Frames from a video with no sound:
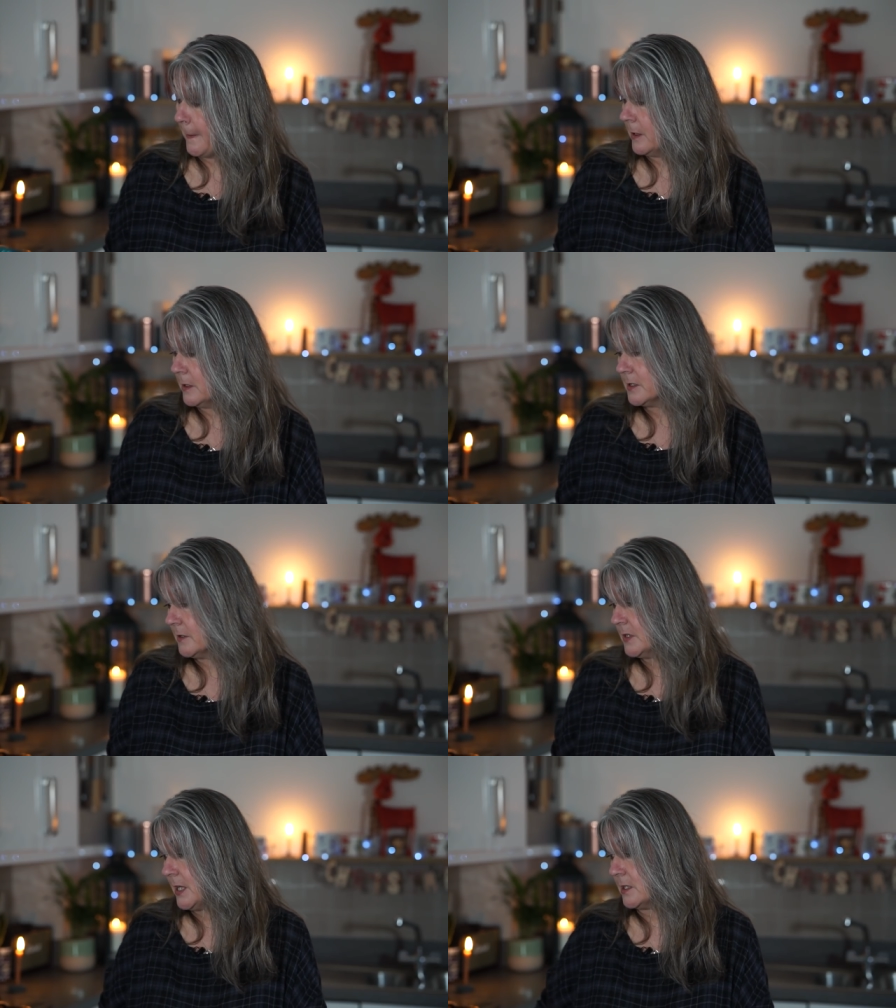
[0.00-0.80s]
And as
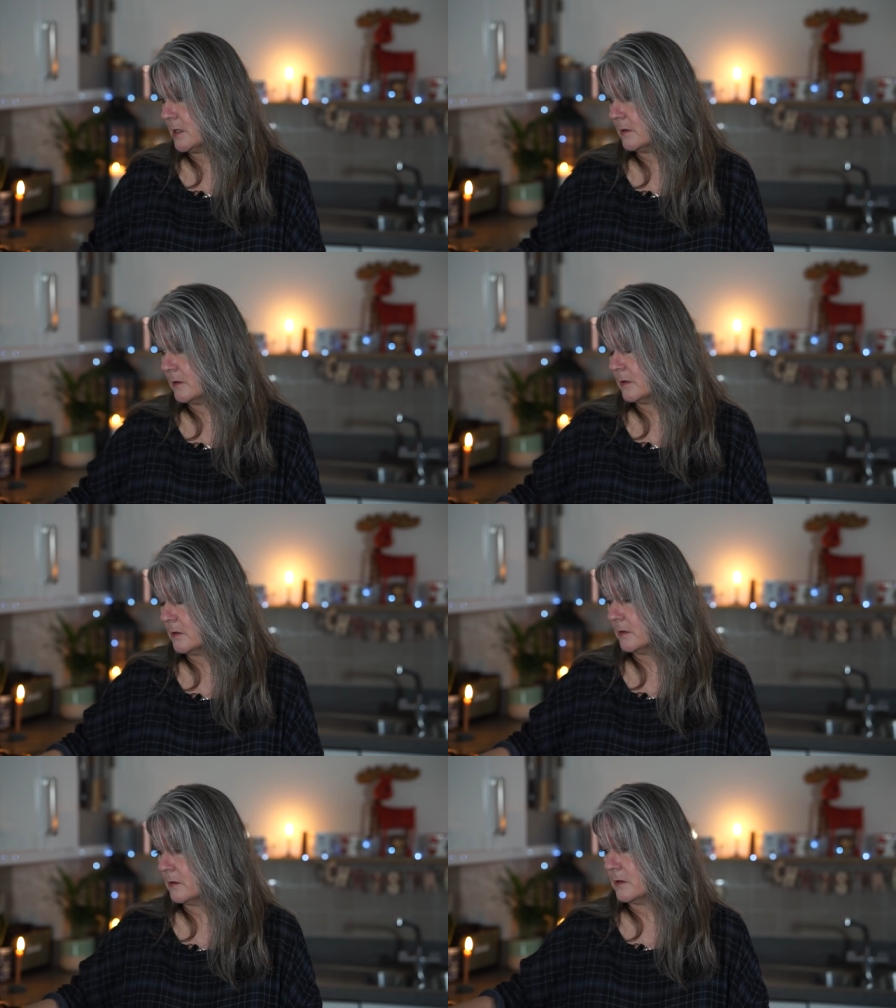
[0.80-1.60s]
I've said
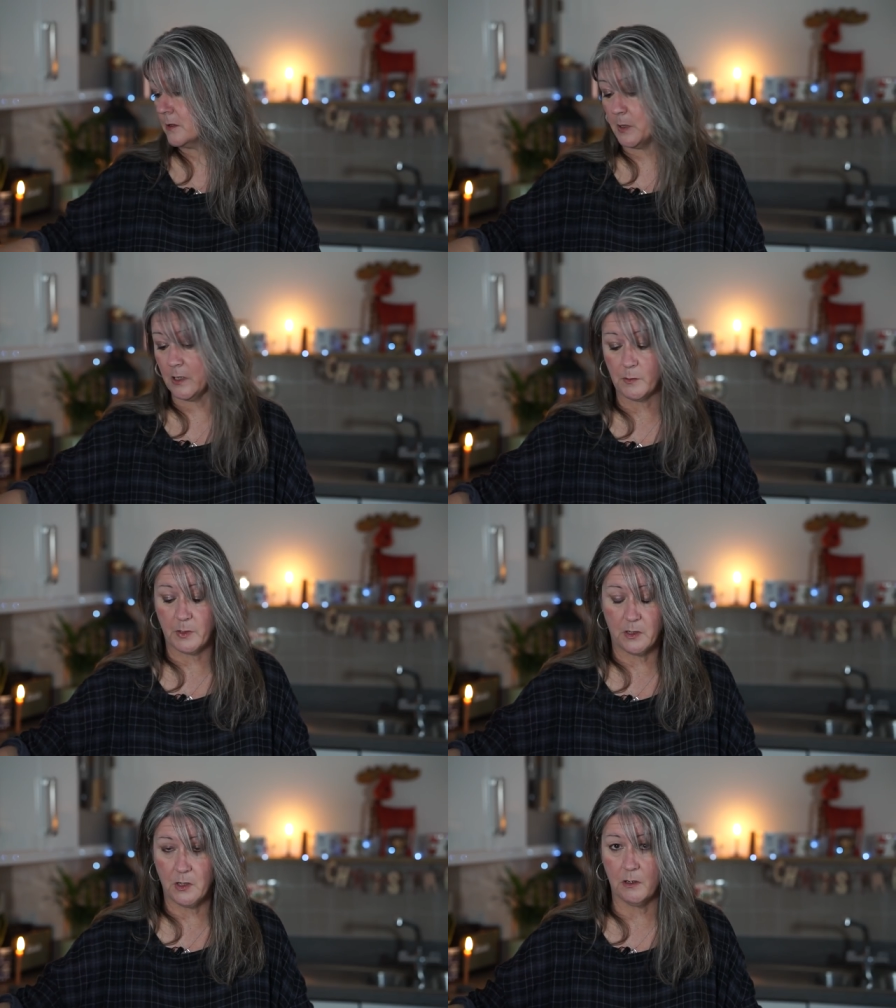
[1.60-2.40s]
to my
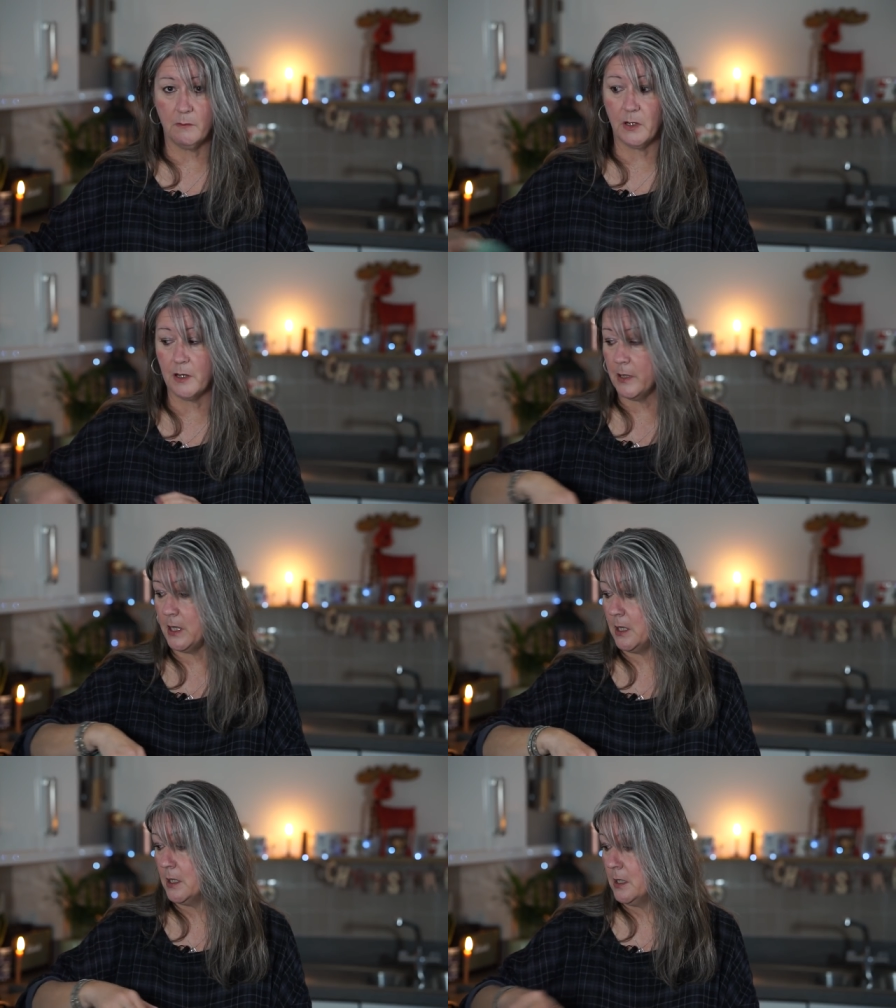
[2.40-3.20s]
husband, you can buy
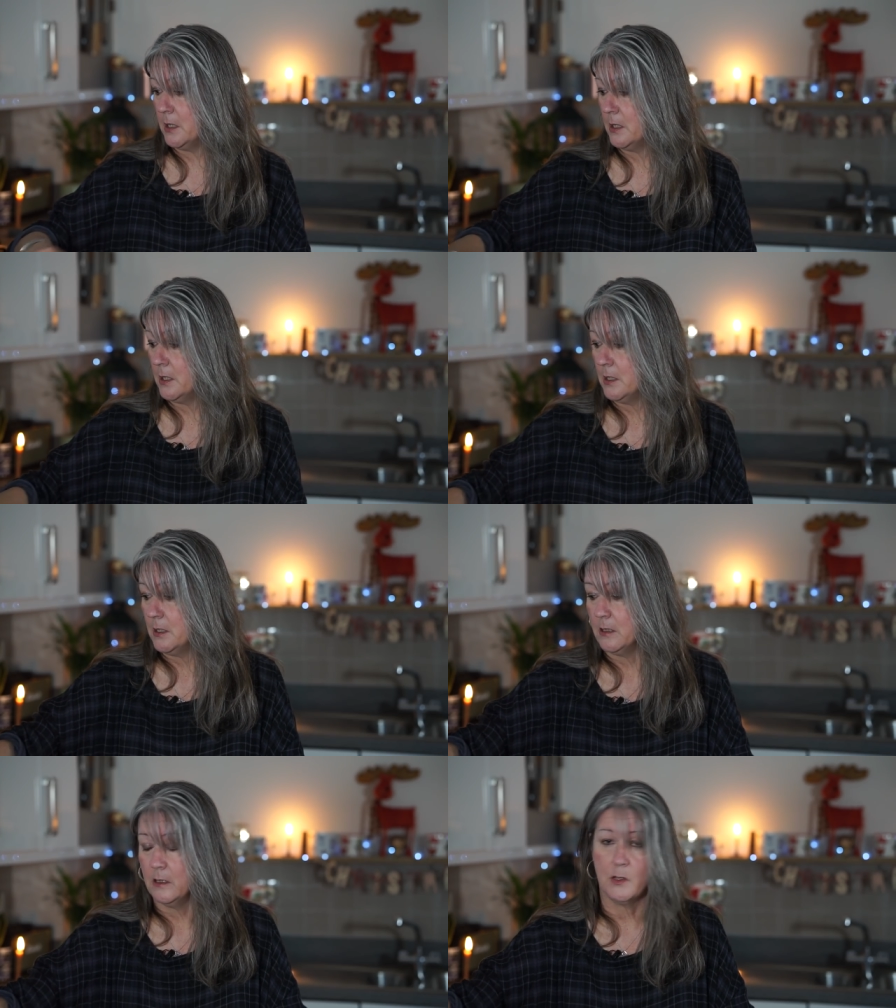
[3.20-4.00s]
me
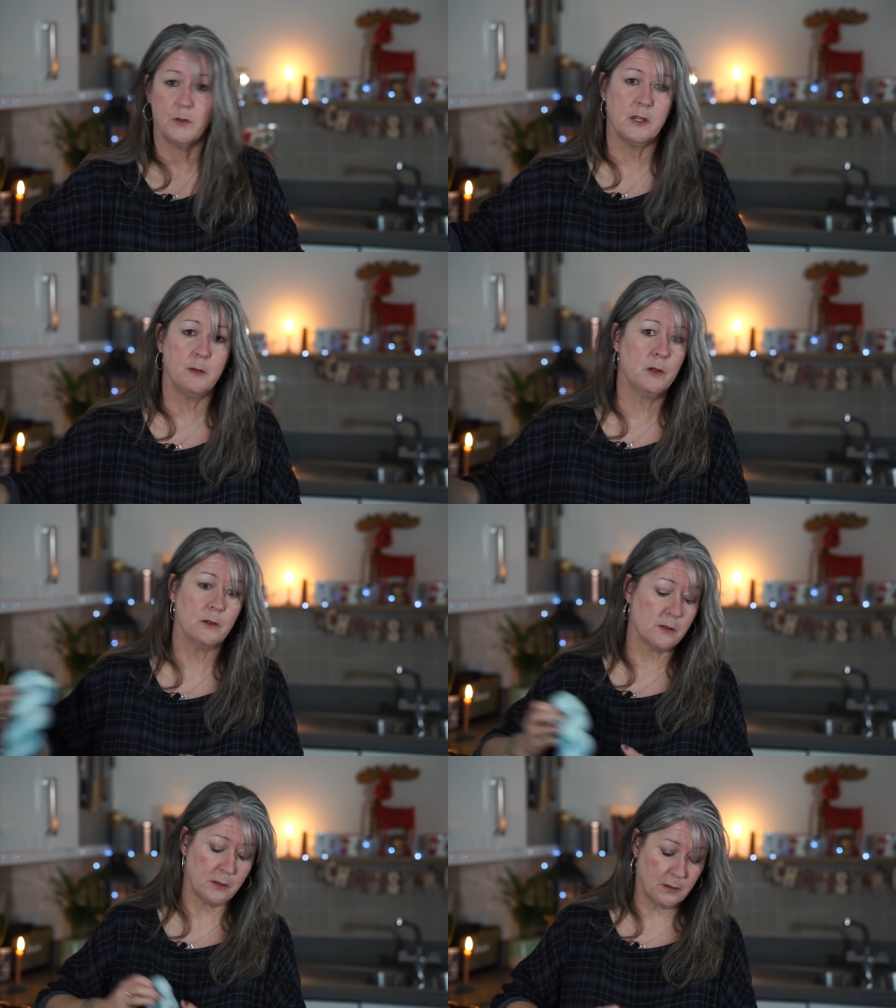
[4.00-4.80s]
20
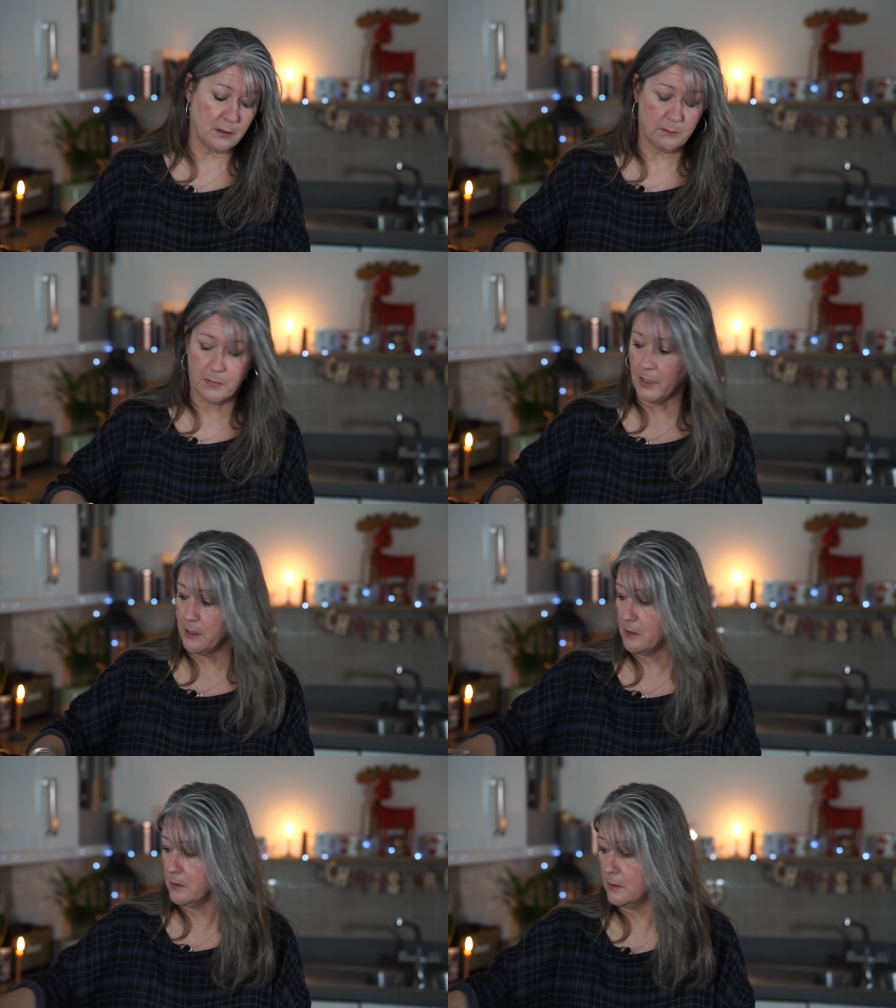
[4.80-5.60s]
books. I don't
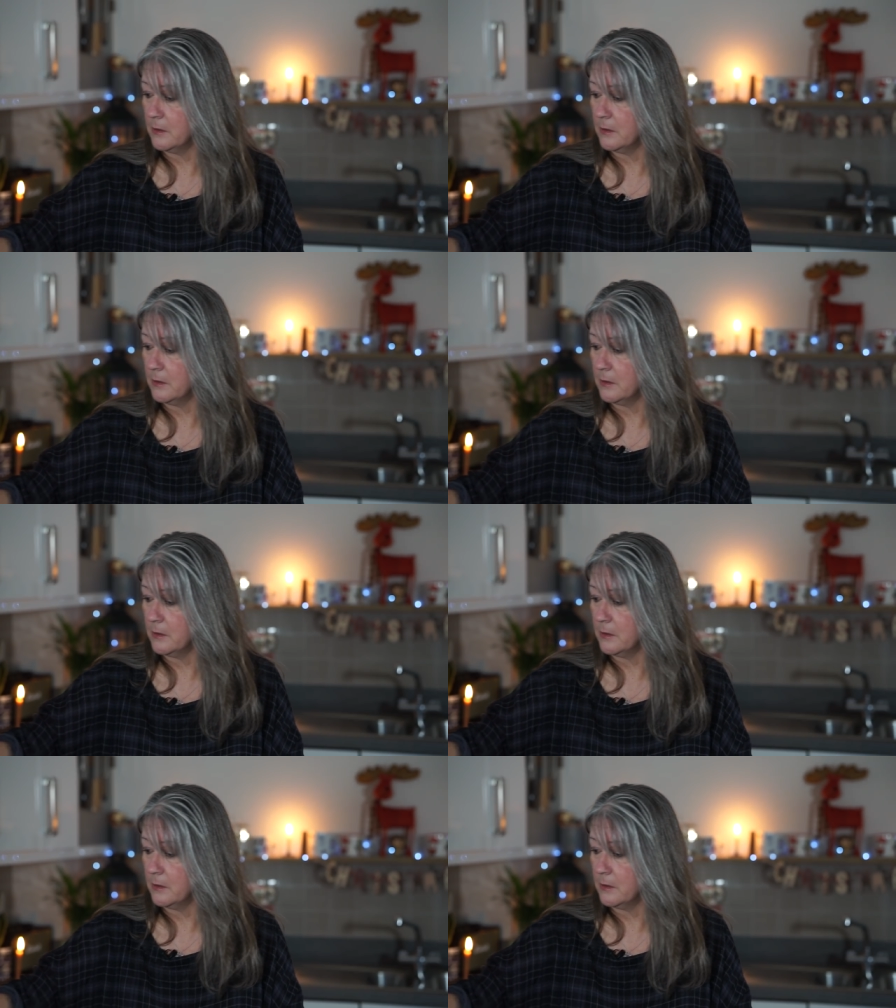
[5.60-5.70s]
mind.